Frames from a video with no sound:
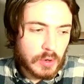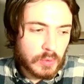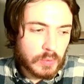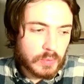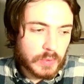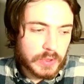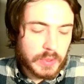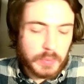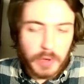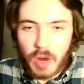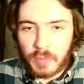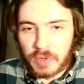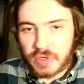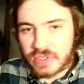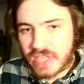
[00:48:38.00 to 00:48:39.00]
with the
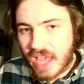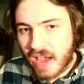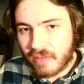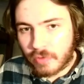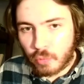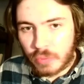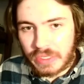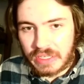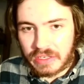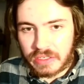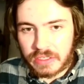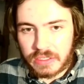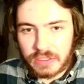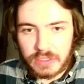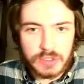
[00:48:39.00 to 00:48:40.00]
Bombers having a
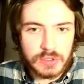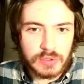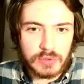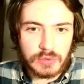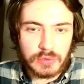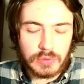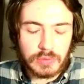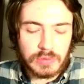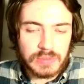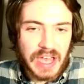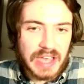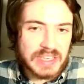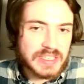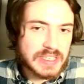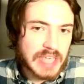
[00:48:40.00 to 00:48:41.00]
week to
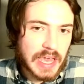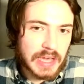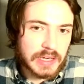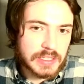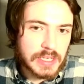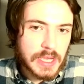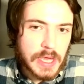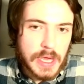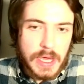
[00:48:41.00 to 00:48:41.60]
dissect